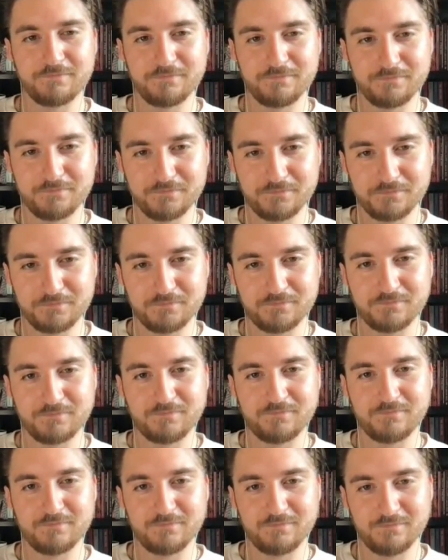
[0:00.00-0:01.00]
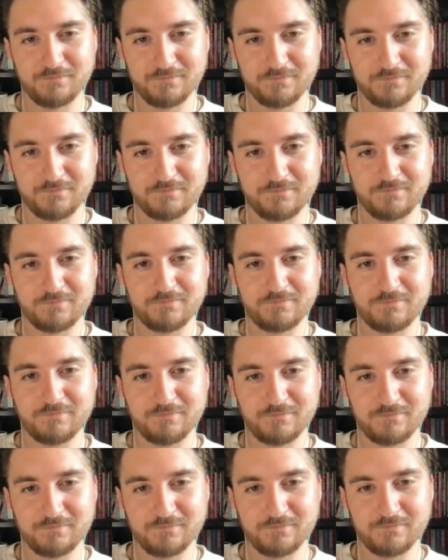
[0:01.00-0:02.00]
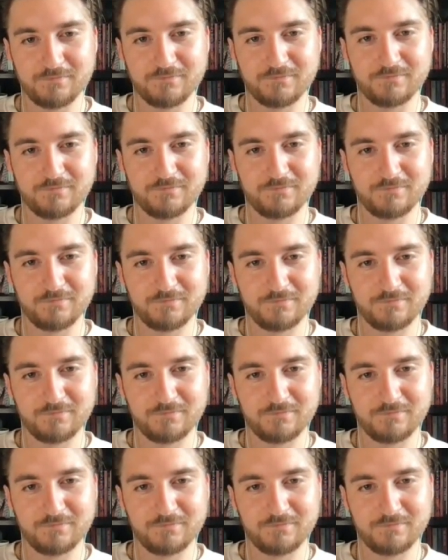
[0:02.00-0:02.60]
This person isn't speaking.